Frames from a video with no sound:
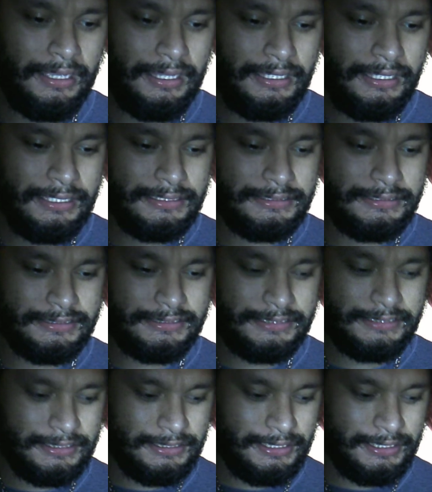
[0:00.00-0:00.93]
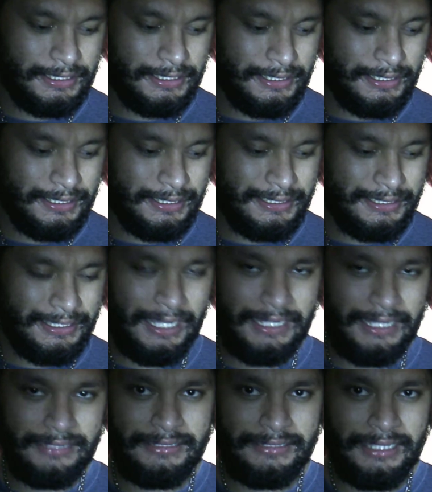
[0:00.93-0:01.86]
here's the thing. Yeah,
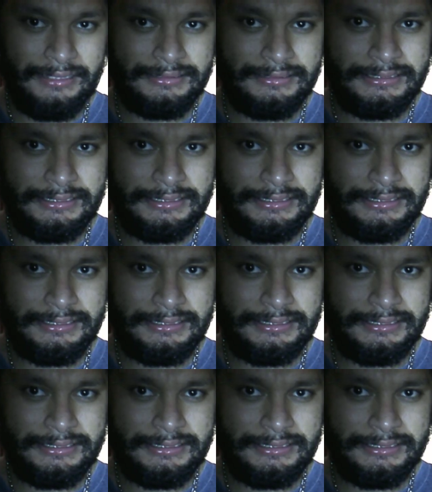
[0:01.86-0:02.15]
that's